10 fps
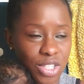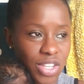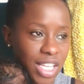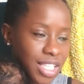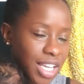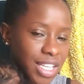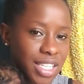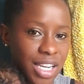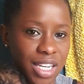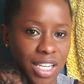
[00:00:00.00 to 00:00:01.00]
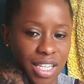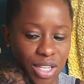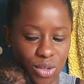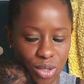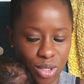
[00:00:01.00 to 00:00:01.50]
So that's like a technique
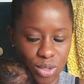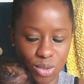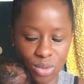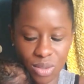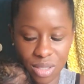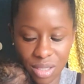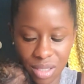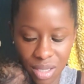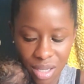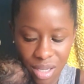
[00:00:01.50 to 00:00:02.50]
that you can use